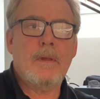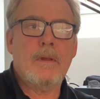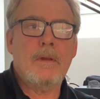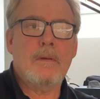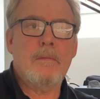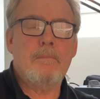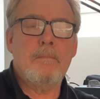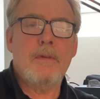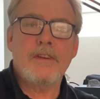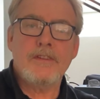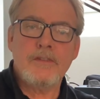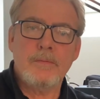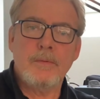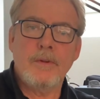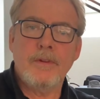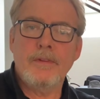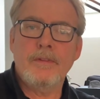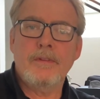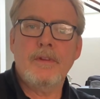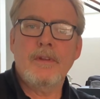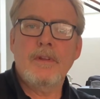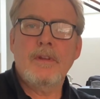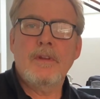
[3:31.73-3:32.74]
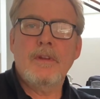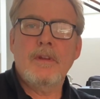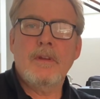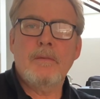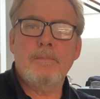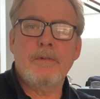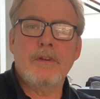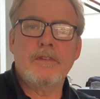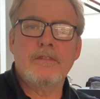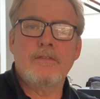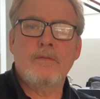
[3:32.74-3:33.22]
messed with
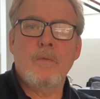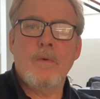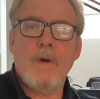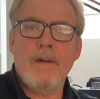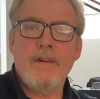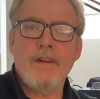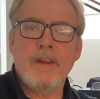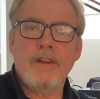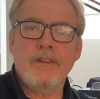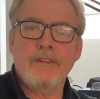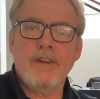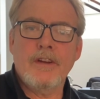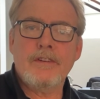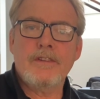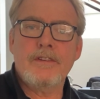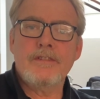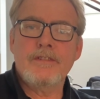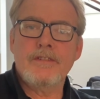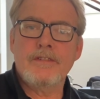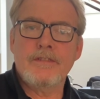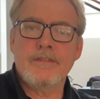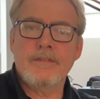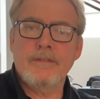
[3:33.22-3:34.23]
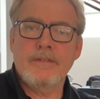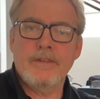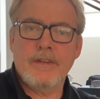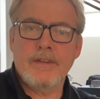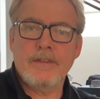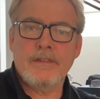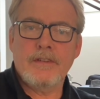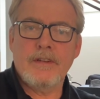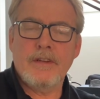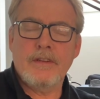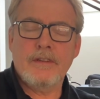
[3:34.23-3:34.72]
because of wiring inductances and
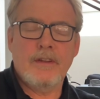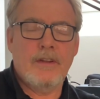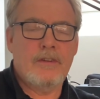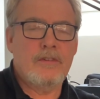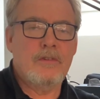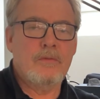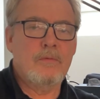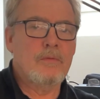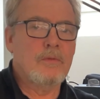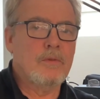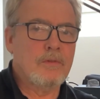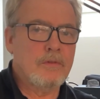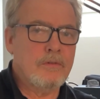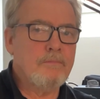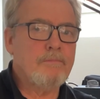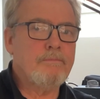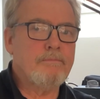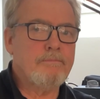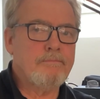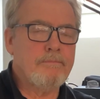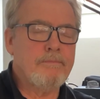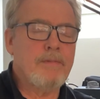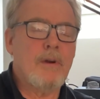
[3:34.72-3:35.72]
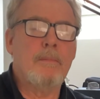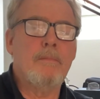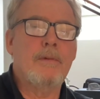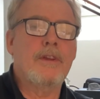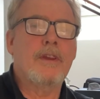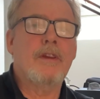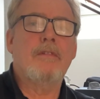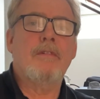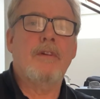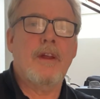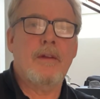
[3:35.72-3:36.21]
things like that. You will probably
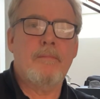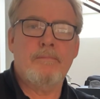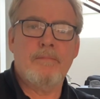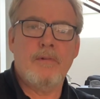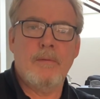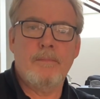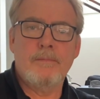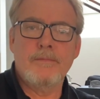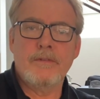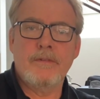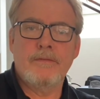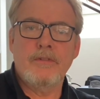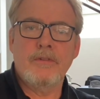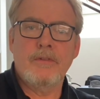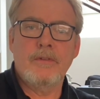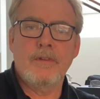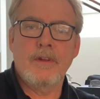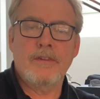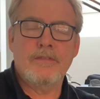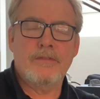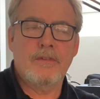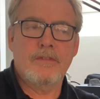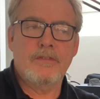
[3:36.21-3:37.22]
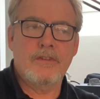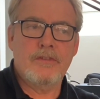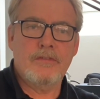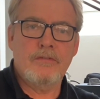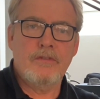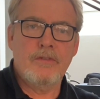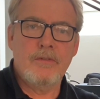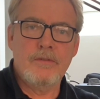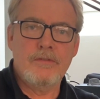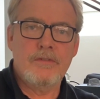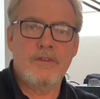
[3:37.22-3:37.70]
create problems if you do that. So
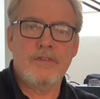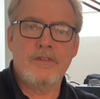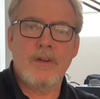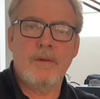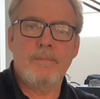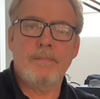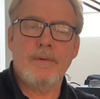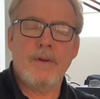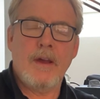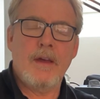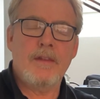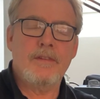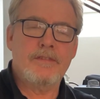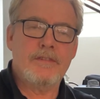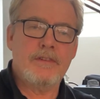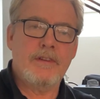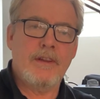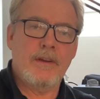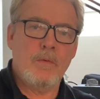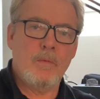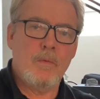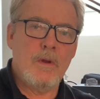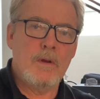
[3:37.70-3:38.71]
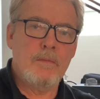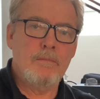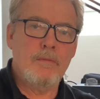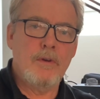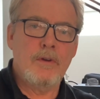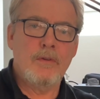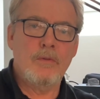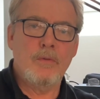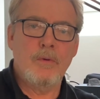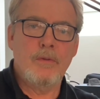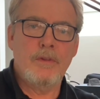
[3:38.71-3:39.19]
just use the jumper, either select one
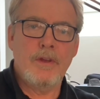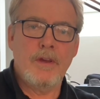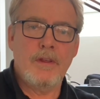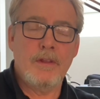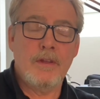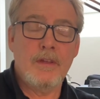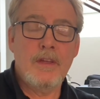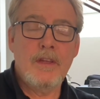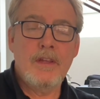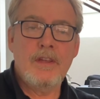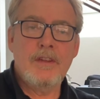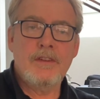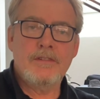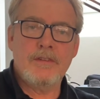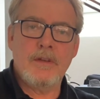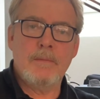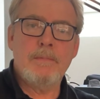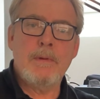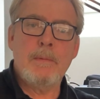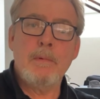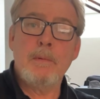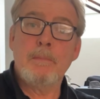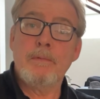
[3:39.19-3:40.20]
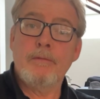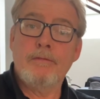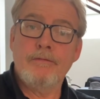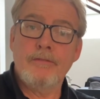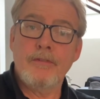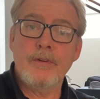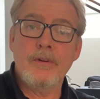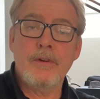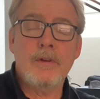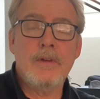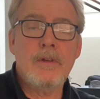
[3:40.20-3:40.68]
mode or the other. Some people
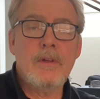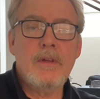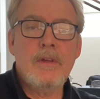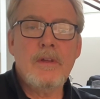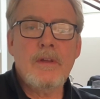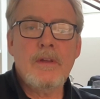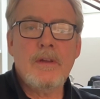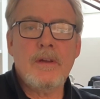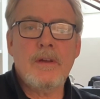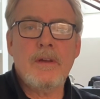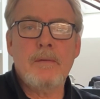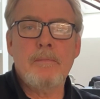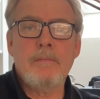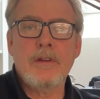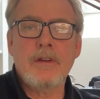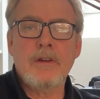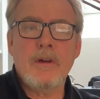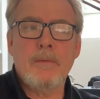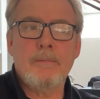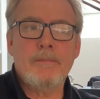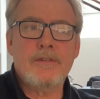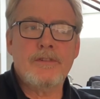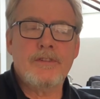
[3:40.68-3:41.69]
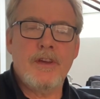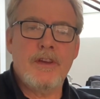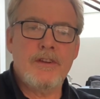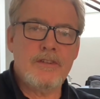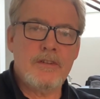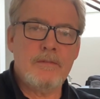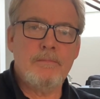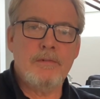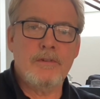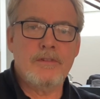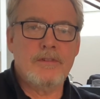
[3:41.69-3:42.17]
prefer Miller
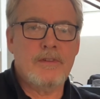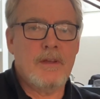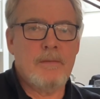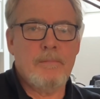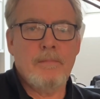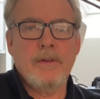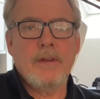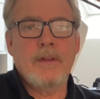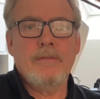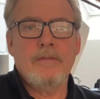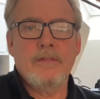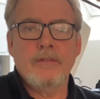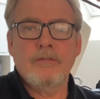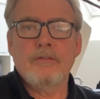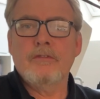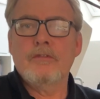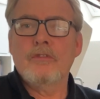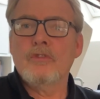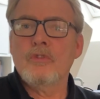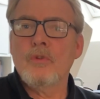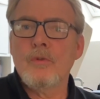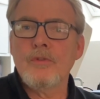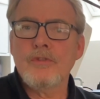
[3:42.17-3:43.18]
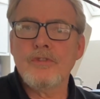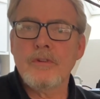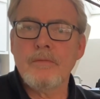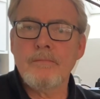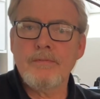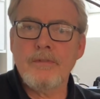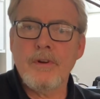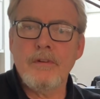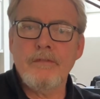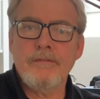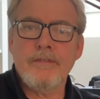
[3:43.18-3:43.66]
compensation because they believe the distortion
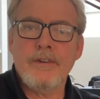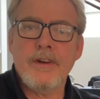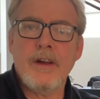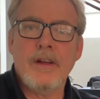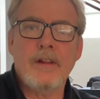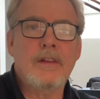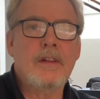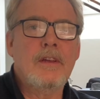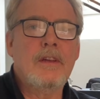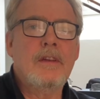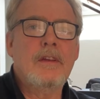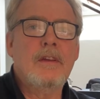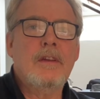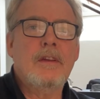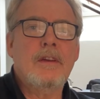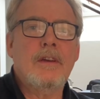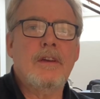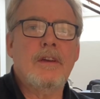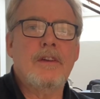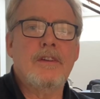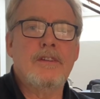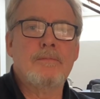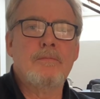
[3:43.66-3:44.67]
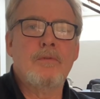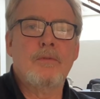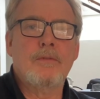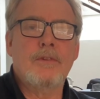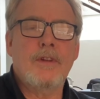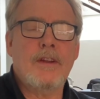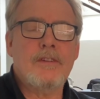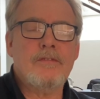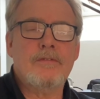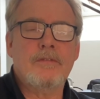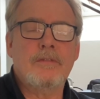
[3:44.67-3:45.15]
profile is more
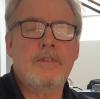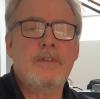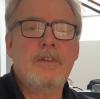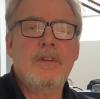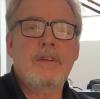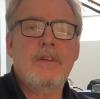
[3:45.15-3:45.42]
natural,